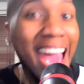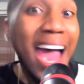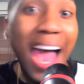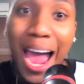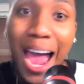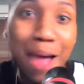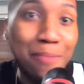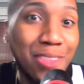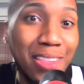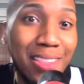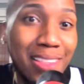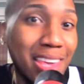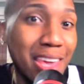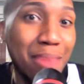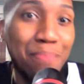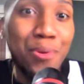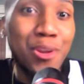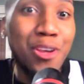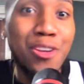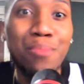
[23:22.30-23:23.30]
I'm just
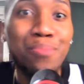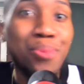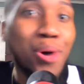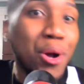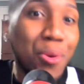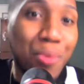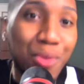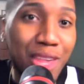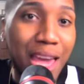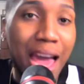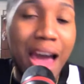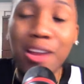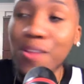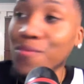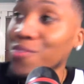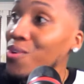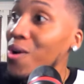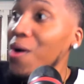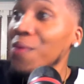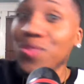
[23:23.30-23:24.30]
keeping it a book with y'all. If
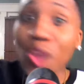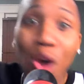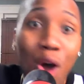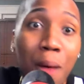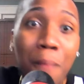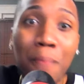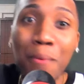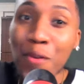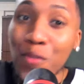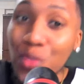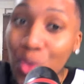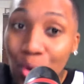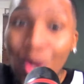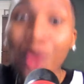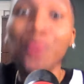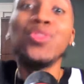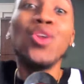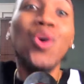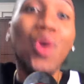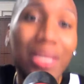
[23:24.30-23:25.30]
you gonna throw beef, you
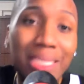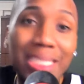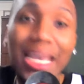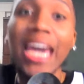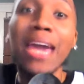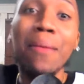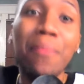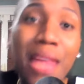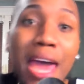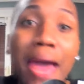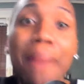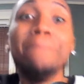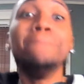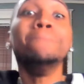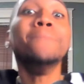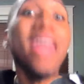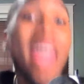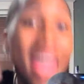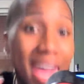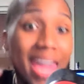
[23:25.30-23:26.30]
gonna throw a table at
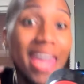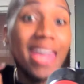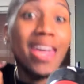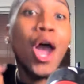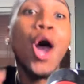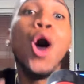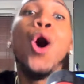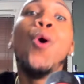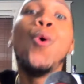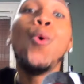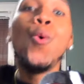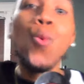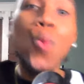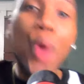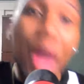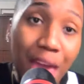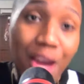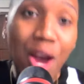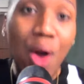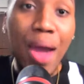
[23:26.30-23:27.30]
me,
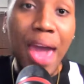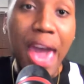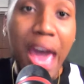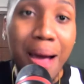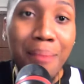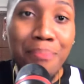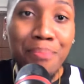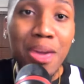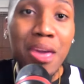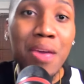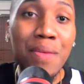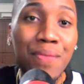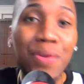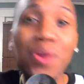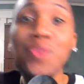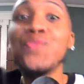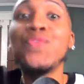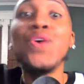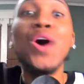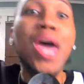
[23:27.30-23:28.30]
we gonna have beef
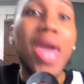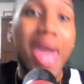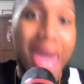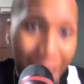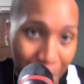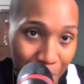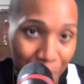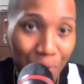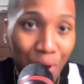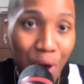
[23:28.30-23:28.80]
forever.